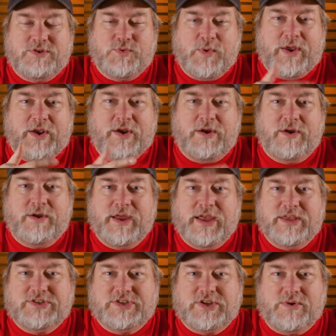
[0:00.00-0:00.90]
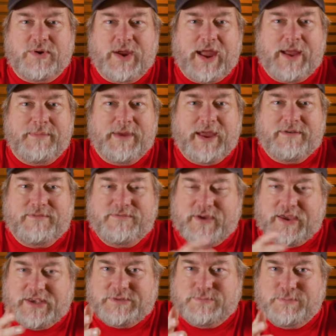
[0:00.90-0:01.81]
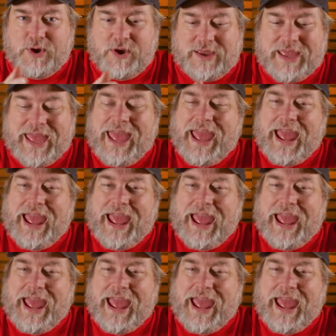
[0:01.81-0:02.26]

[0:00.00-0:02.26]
Twitter, Instagram, and Facebook.